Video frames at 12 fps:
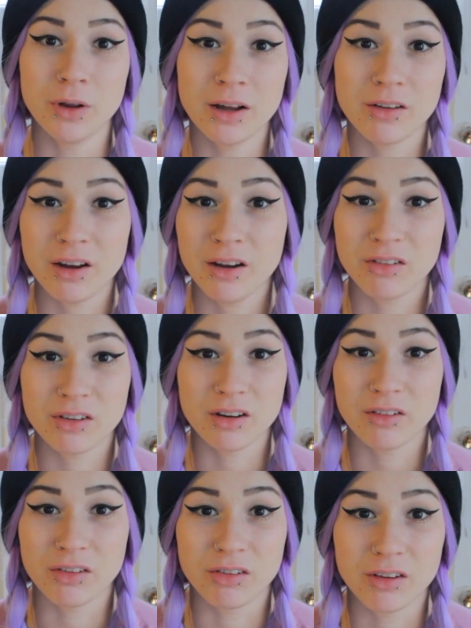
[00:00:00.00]
It tastes
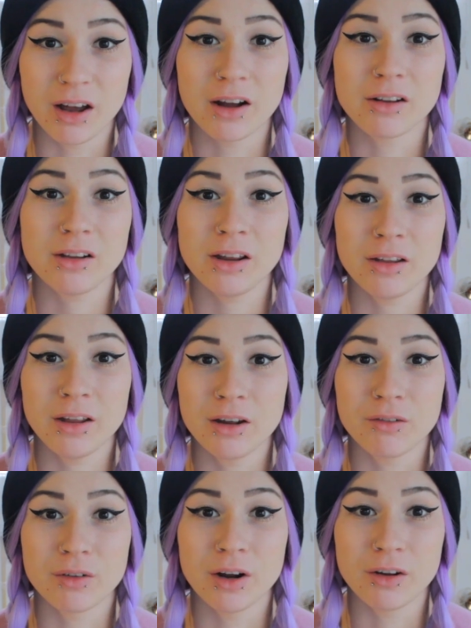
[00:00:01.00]
exactly
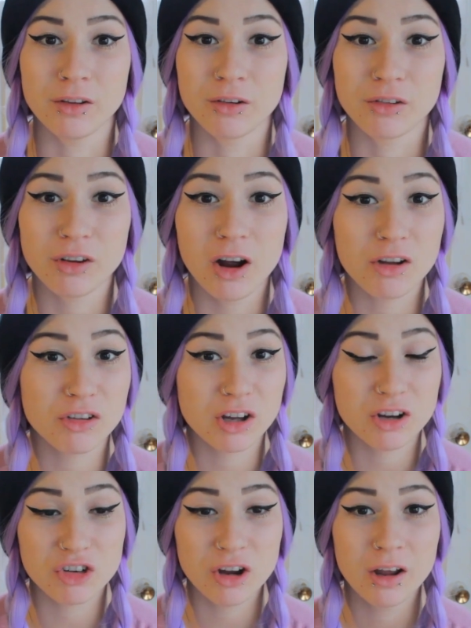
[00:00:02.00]
like regular
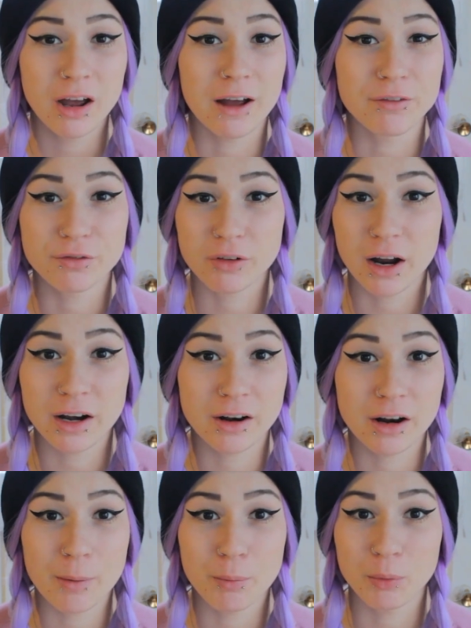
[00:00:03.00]
sausage. I fried
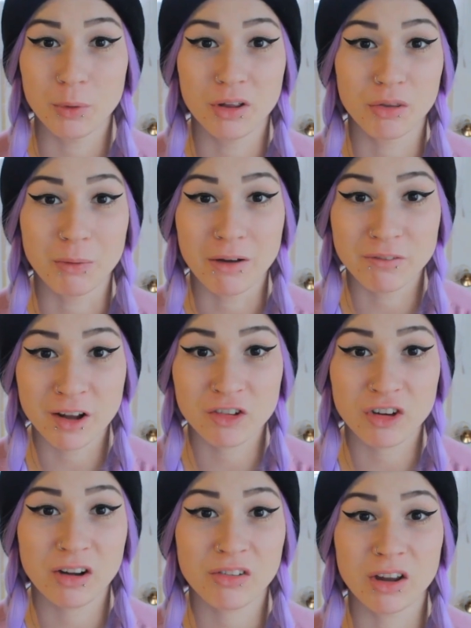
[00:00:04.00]
it up with my
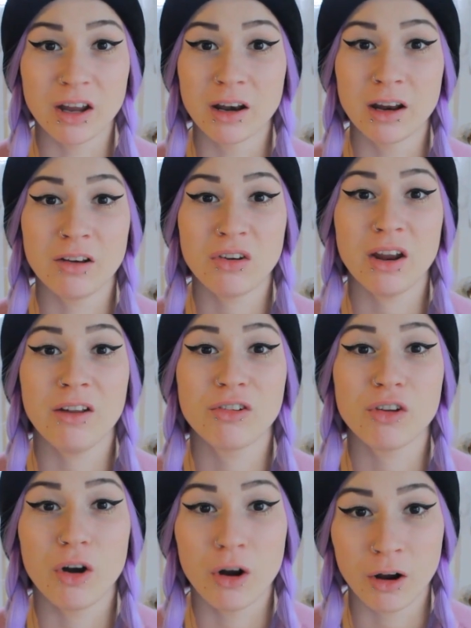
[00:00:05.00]
veggies and it
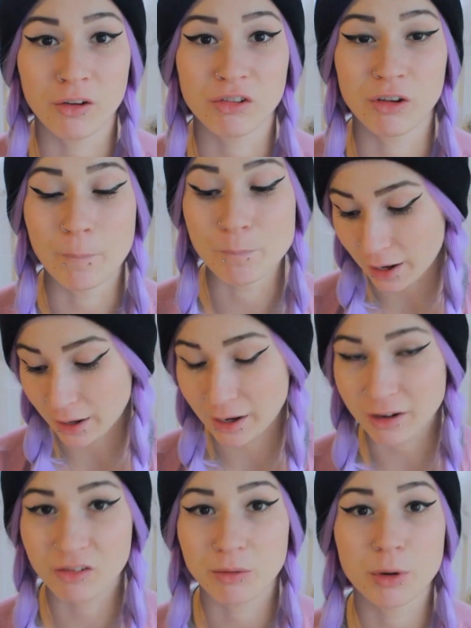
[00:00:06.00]
tastes awesome. I
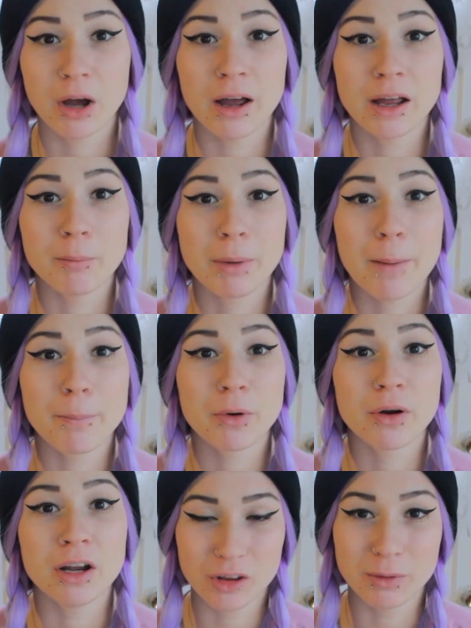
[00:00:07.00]
added some cayenne
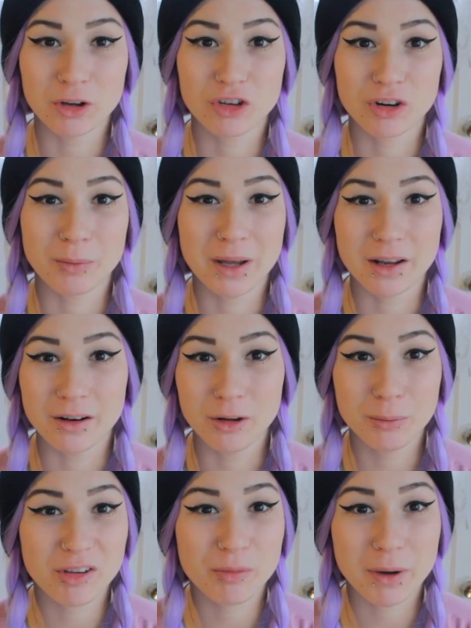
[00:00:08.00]
pepper to the mixture to make it a
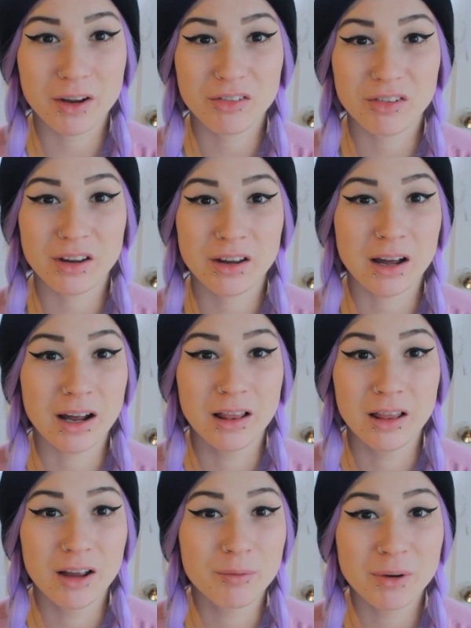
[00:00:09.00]
little bit spicy. I
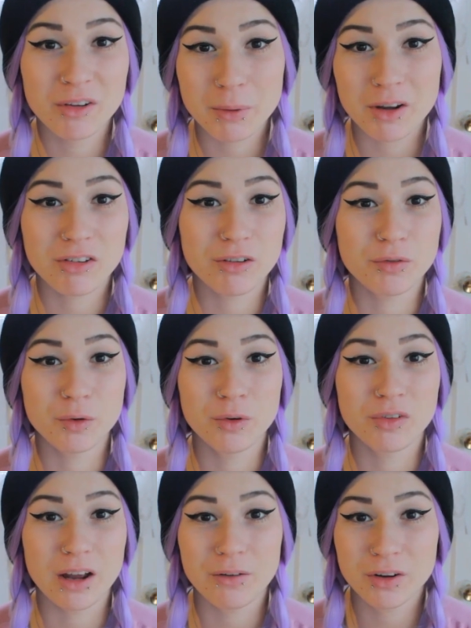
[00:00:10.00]
love my spicy
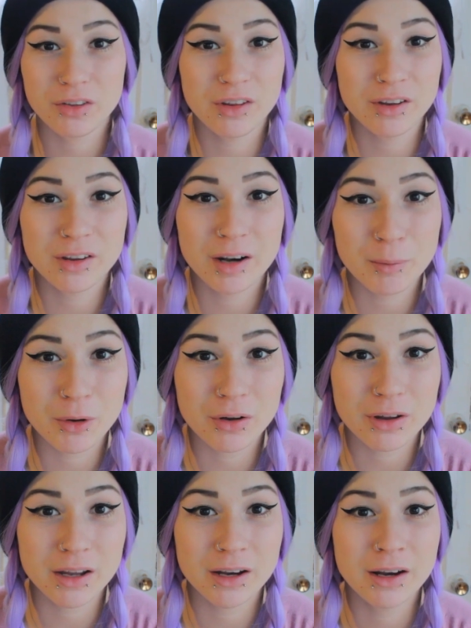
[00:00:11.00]
foods. Everything that I'm
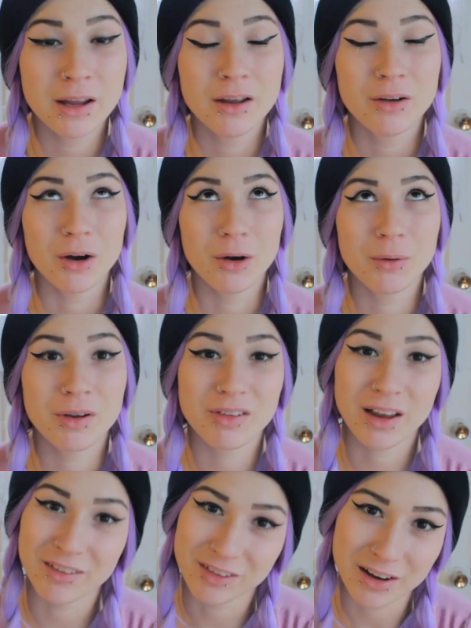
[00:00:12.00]
cooking always
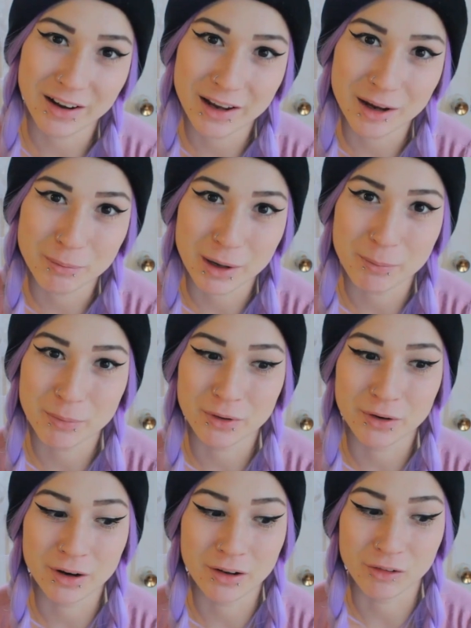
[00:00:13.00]
has cayenne
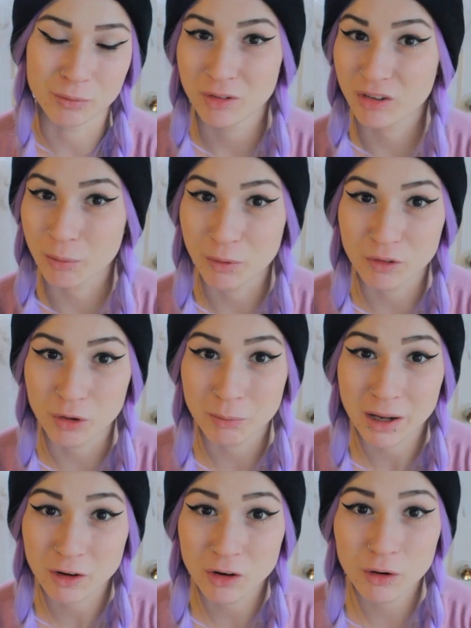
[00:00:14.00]
pepper, as some of you
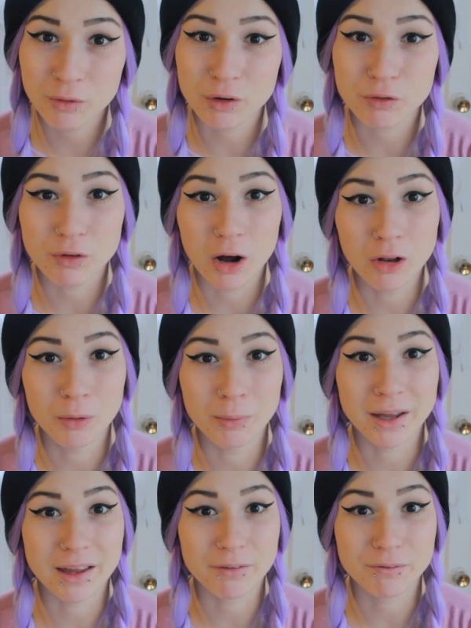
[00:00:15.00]
may know if you follow
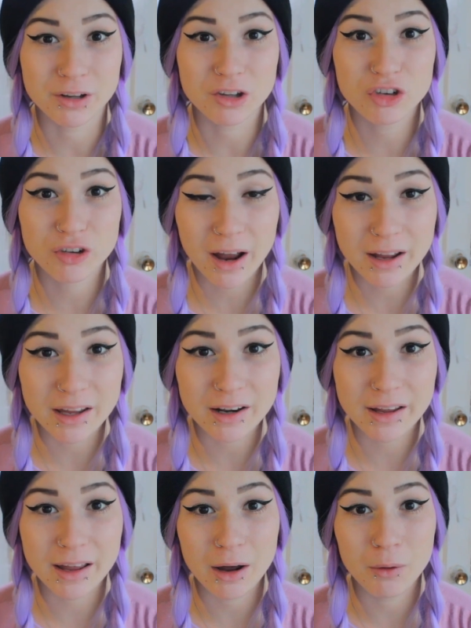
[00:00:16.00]
my Get Fit
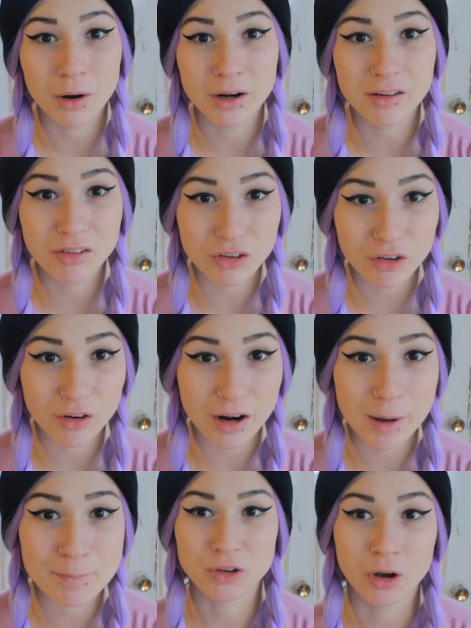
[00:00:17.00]
tracking account on
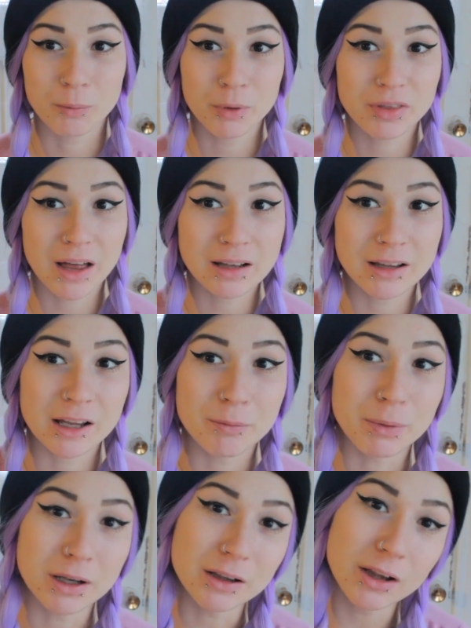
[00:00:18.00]
Instagram. So I'll put that
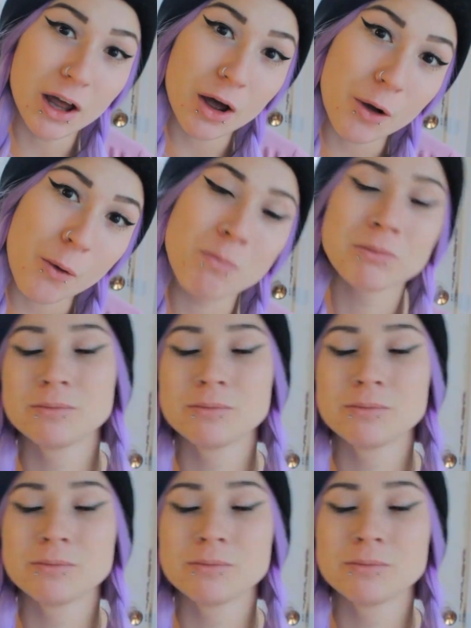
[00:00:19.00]
link below.